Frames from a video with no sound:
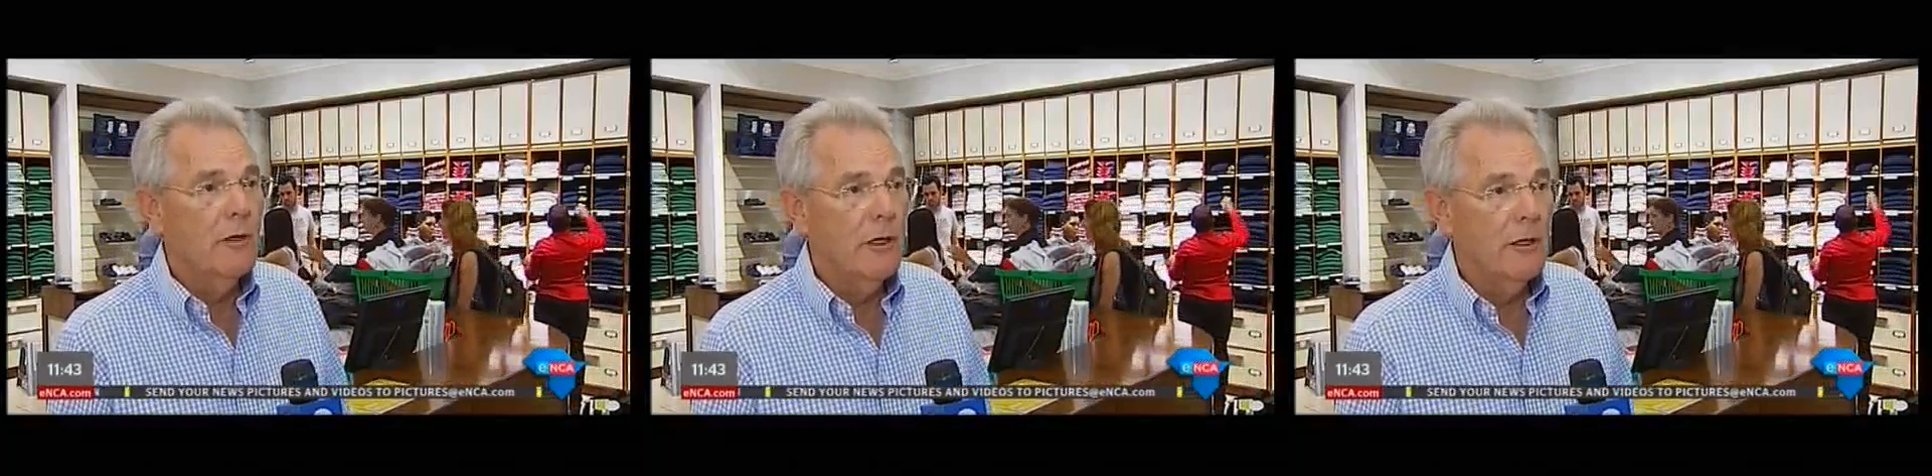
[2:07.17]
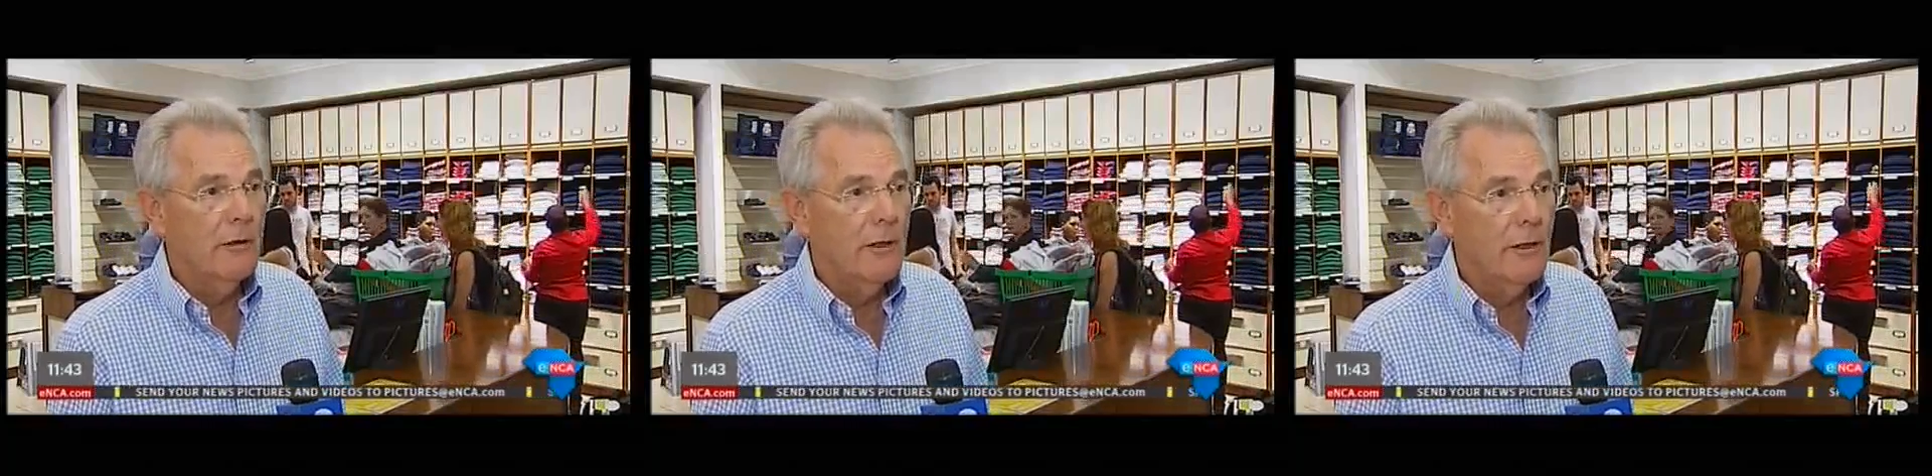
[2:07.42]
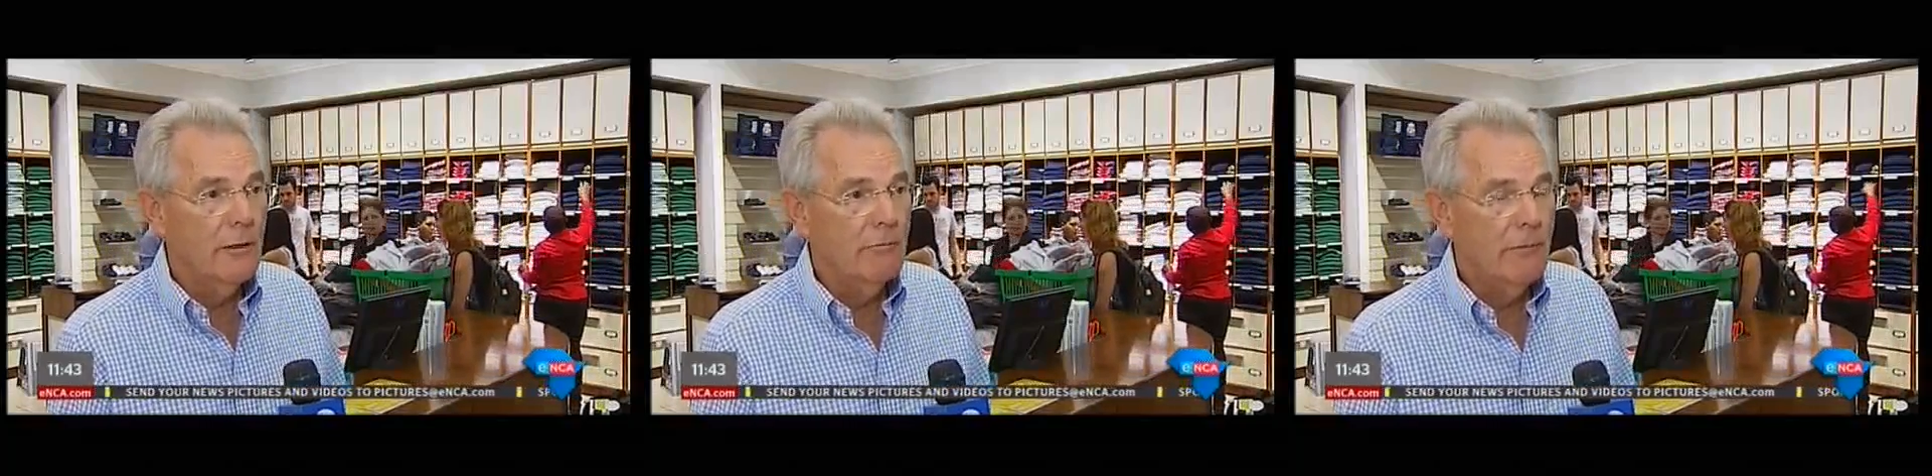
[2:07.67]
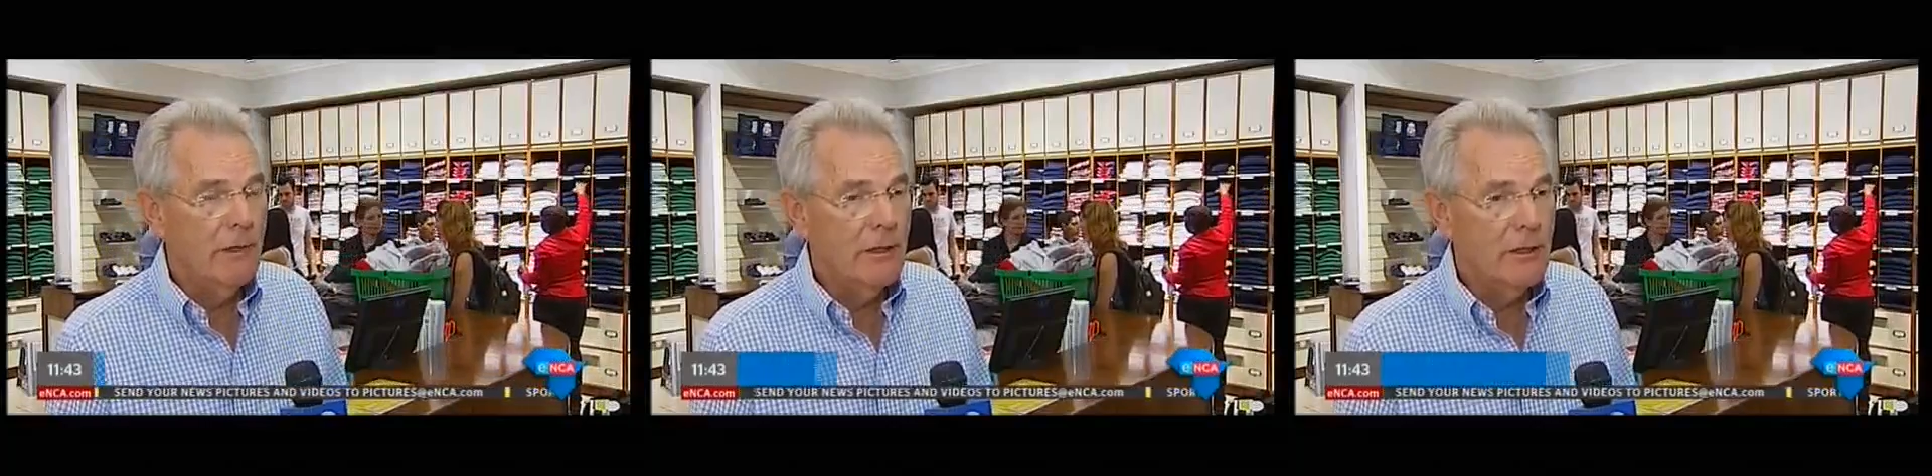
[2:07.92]

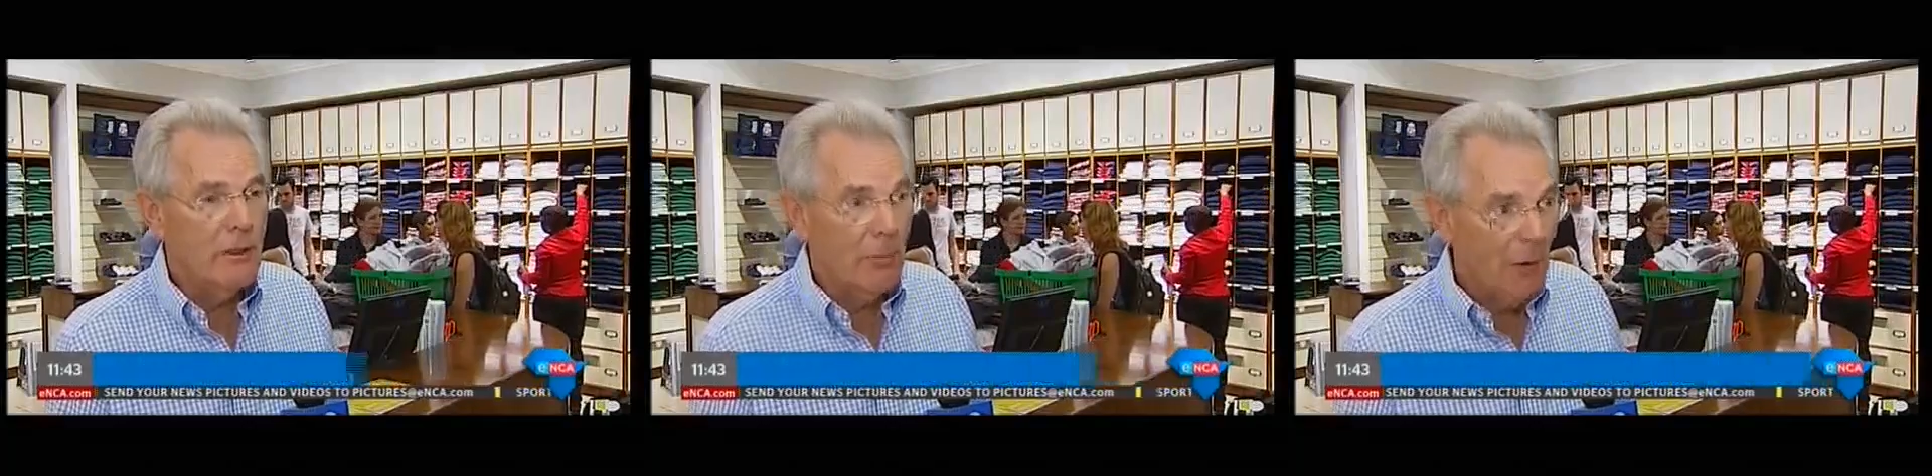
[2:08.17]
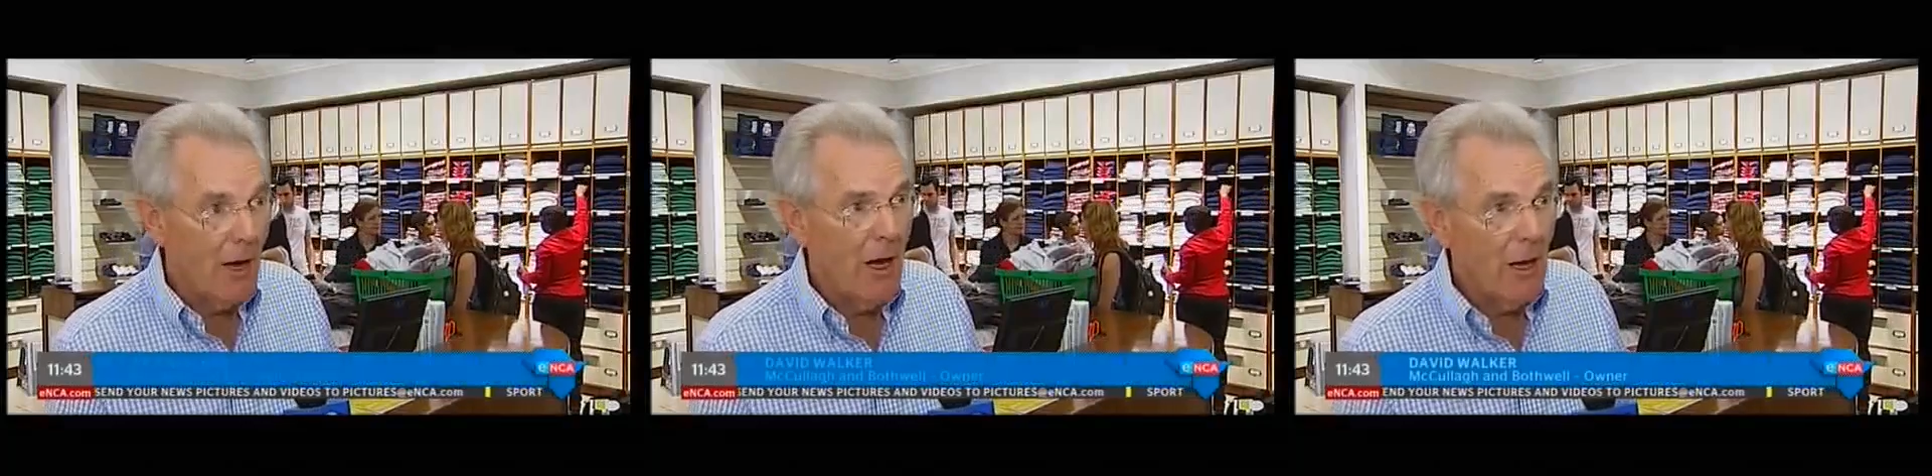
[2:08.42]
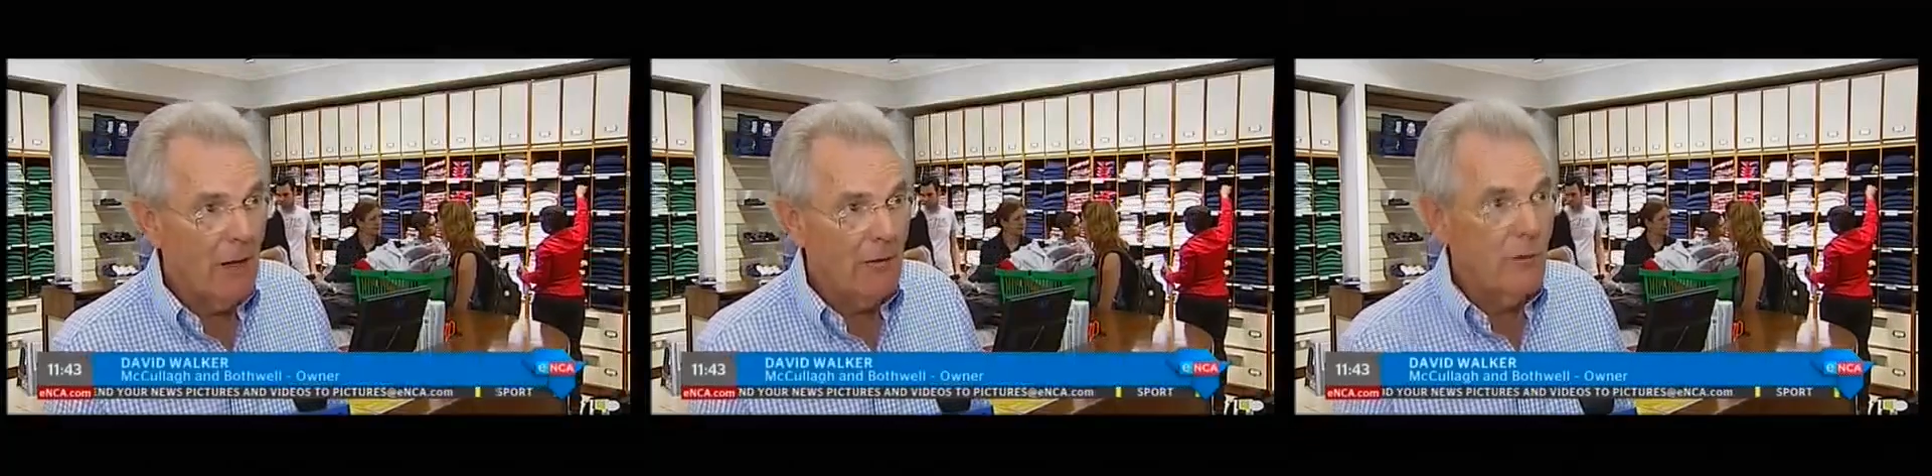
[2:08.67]
the supplier,